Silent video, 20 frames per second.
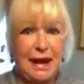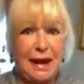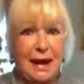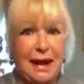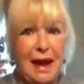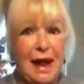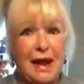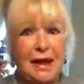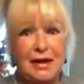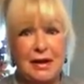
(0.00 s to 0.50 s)
me
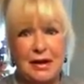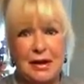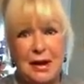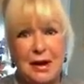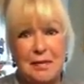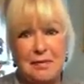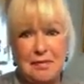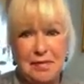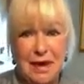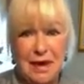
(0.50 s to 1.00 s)
and I got
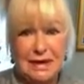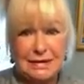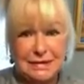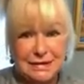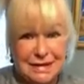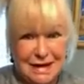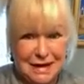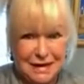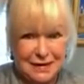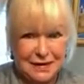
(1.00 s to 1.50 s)
a
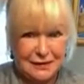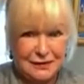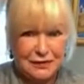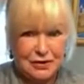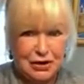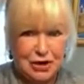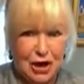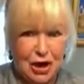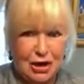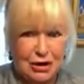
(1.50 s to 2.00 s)
big tin
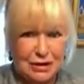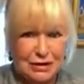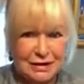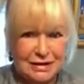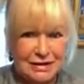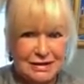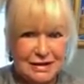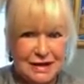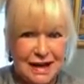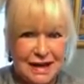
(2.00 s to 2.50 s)
of
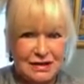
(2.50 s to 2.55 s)
chocolates.